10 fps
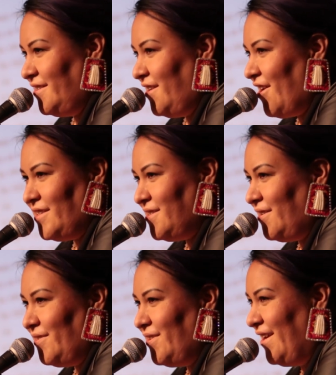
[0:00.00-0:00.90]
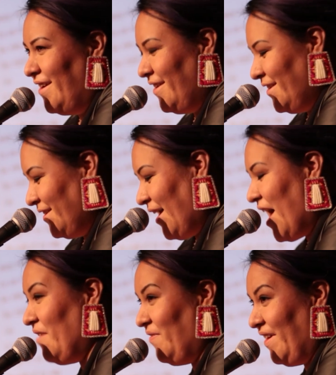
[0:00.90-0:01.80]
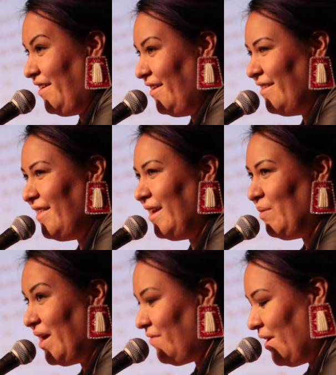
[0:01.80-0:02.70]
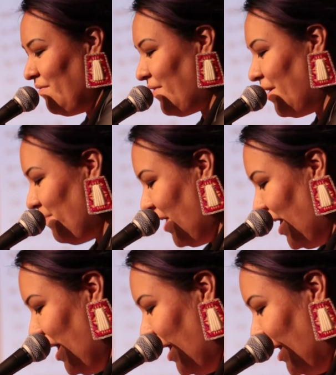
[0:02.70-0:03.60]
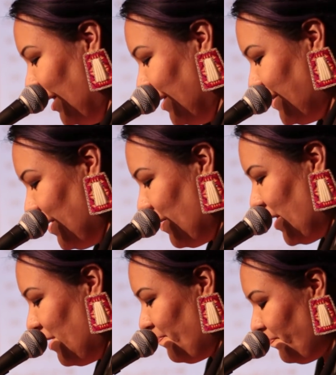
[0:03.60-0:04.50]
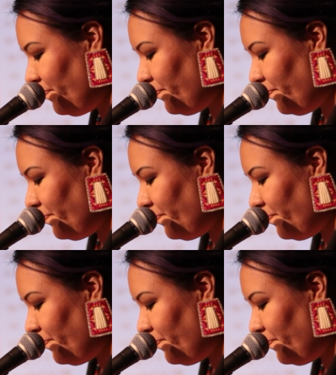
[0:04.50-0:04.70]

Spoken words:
not to. I feel like where I've come from. So I